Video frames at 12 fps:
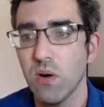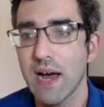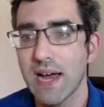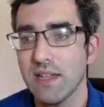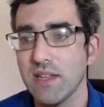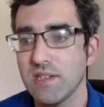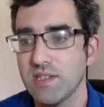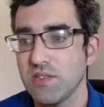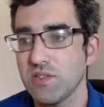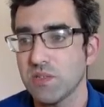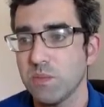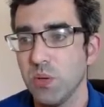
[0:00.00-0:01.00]
And this is
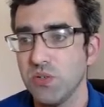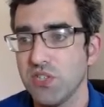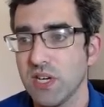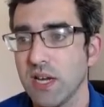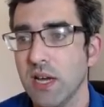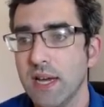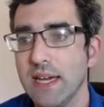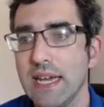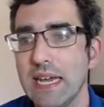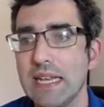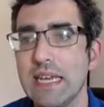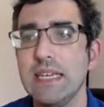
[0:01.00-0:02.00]
just pushing,
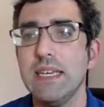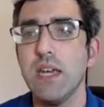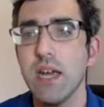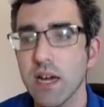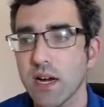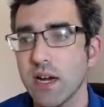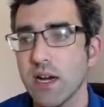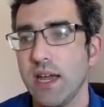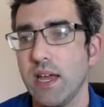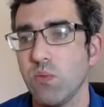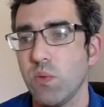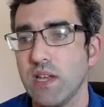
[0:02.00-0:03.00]
in a year
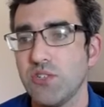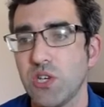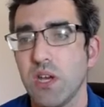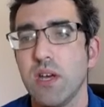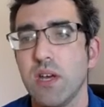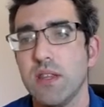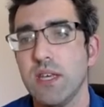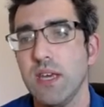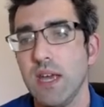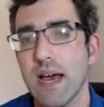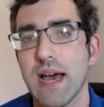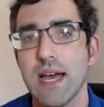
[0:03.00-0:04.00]
in which
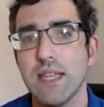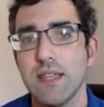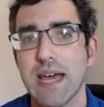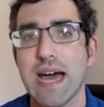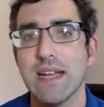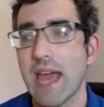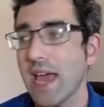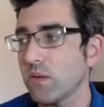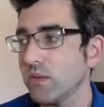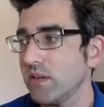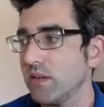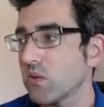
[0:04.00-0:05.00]
that
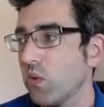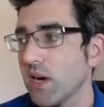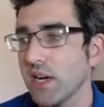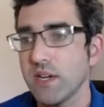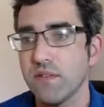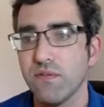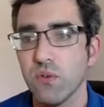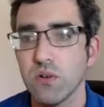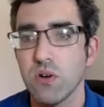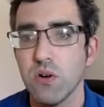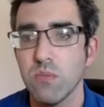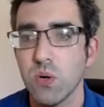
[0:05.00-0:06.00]
equity required for
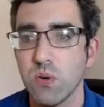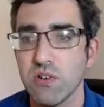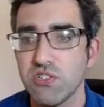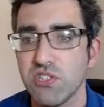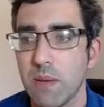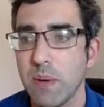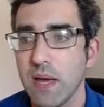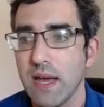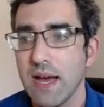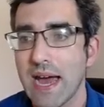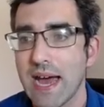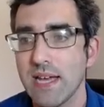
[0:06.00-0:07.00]
home ownership
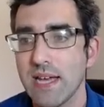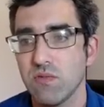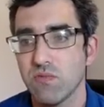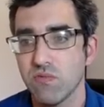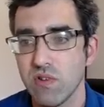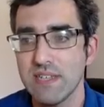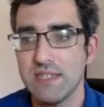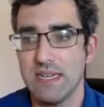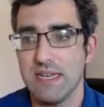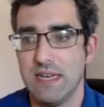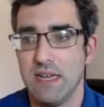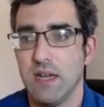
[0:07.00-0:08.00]
has
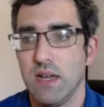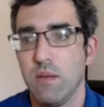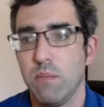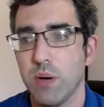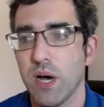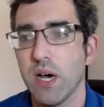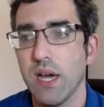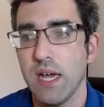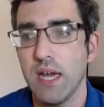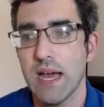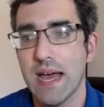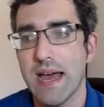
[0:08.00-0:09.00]
risen
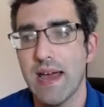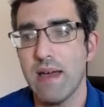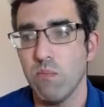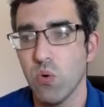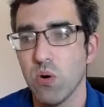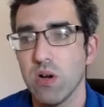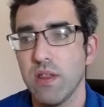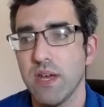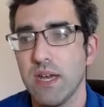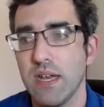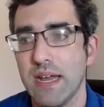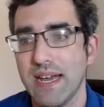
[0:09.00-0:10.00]
by more
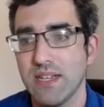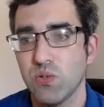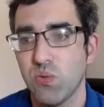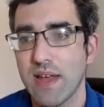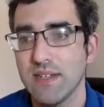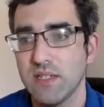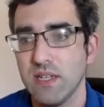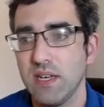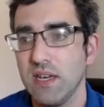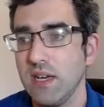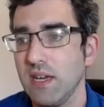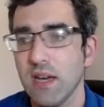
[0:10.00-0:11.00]
than
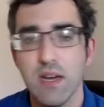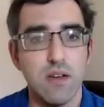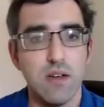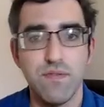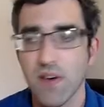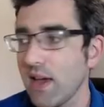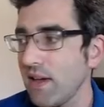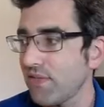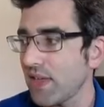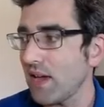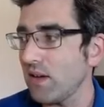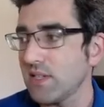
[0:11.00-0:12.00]

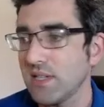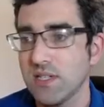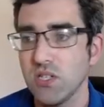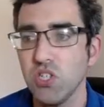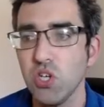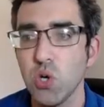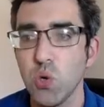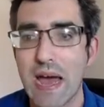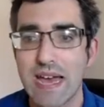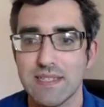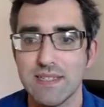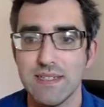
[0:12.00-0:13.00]
25,000
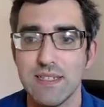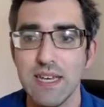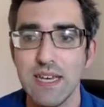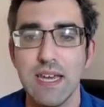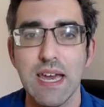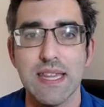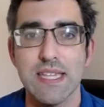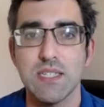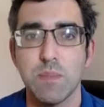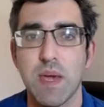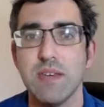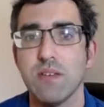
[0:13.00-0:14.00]
USD in the
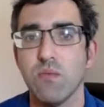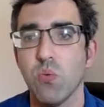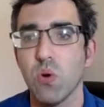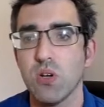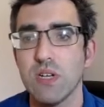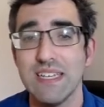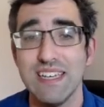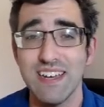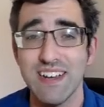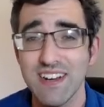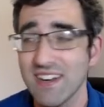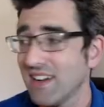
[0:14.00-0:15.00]
space of 1
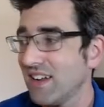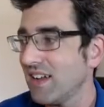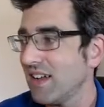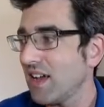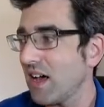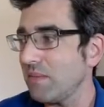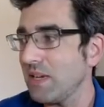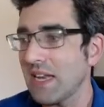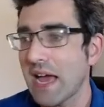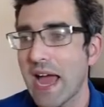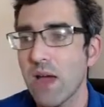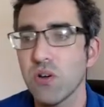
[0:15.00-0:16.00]
year. I mean,
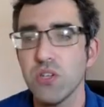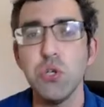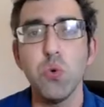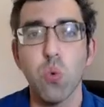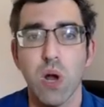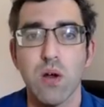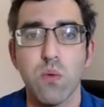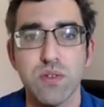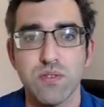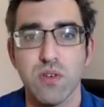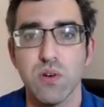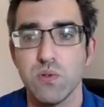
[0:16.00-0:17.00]
how can you work
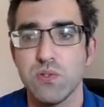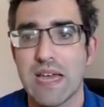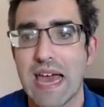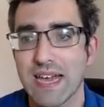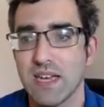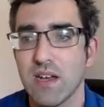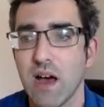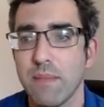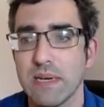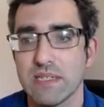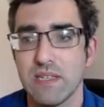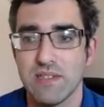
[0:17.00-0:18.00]
with those
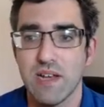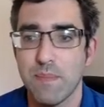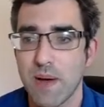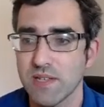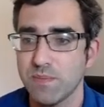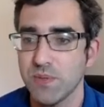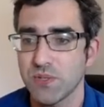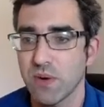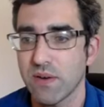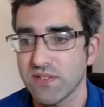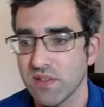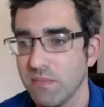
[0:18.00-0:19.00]
economics? It's not possible to
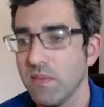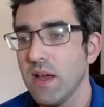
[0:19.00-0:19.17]
work with them.